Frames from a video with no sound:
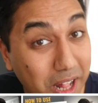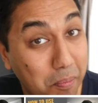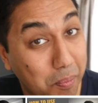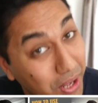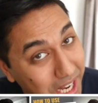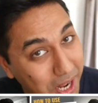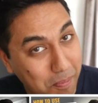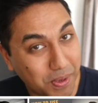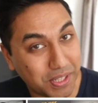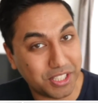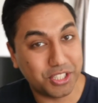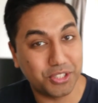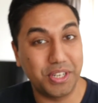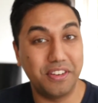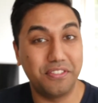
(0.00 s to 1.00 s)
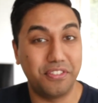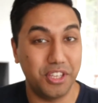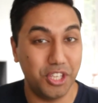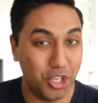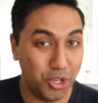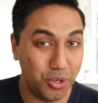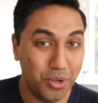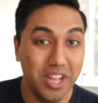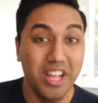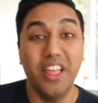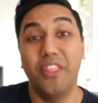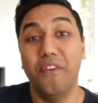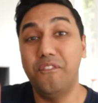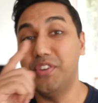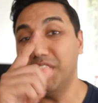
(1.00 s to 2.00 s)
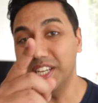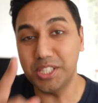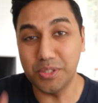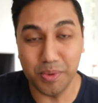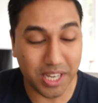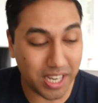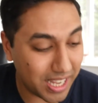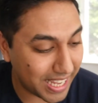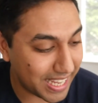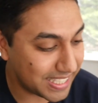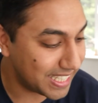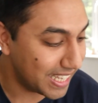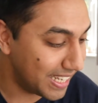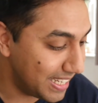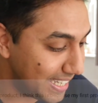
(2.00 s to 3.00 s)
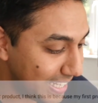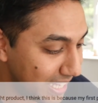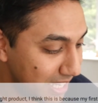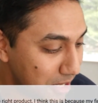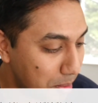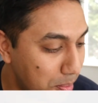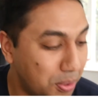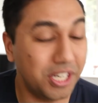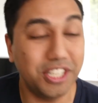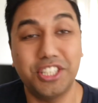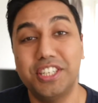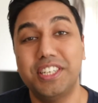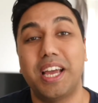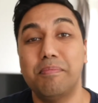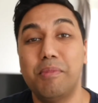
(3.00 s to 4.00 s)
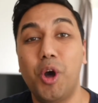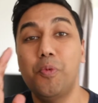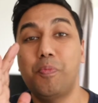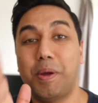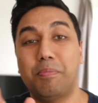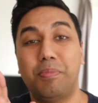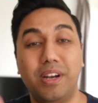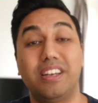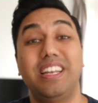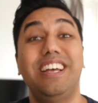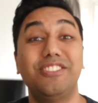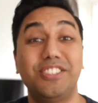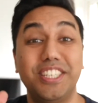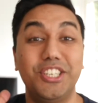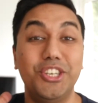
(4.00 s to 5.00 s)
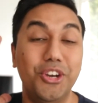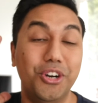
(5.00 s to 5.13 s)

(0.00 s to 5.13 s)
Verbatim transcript: I'll put it up on the screen for you. The first winner is Lee Pritchard. I hope I'm pronouncing